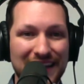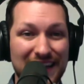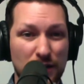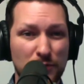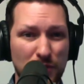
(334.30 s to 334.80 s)

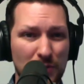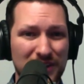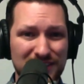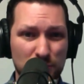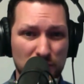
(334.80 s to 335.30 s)
getting overwhelmed when it
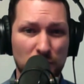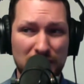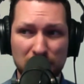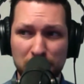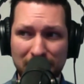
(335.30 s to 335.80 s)
doesn't work the way you're
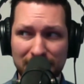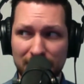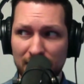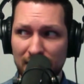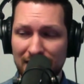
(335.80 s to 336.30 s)

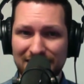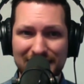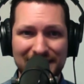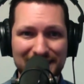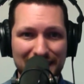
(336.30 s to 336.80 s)
expecting.
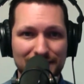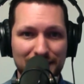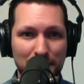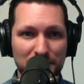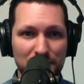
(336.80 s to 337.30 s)
Instead, see that as an
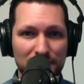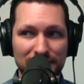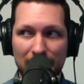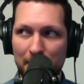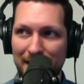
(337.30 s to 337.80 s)
opportunity to
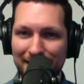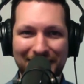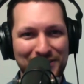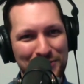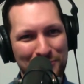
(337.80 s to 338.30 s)
say, man, I
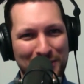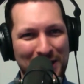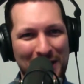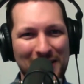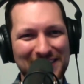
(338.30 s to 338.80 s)
should figure
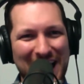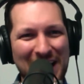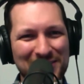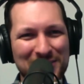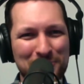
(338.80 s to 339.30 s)
out how it's
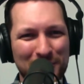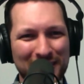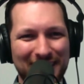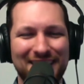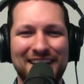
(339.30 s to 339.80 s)
actually
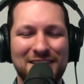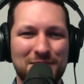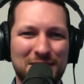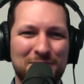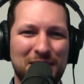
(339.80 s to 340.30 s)
working so
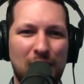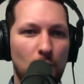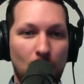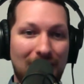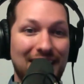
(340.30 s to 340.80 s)
I can figure out
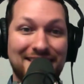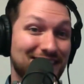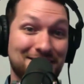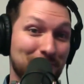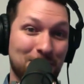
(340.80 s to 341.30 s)
why this
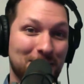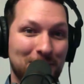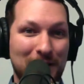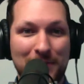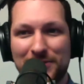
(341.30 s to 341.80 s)
isn't working the
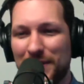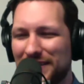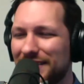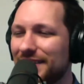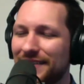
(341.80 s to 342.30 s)
way I'm
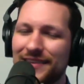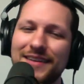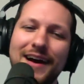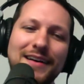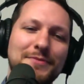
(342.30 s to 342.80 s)
expecting. And yes, the
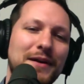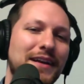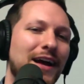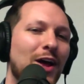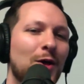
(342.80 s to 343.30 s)
docs might
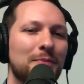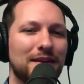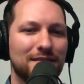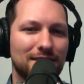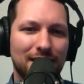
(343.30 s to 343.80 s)
help
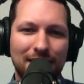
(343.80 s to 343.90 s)
and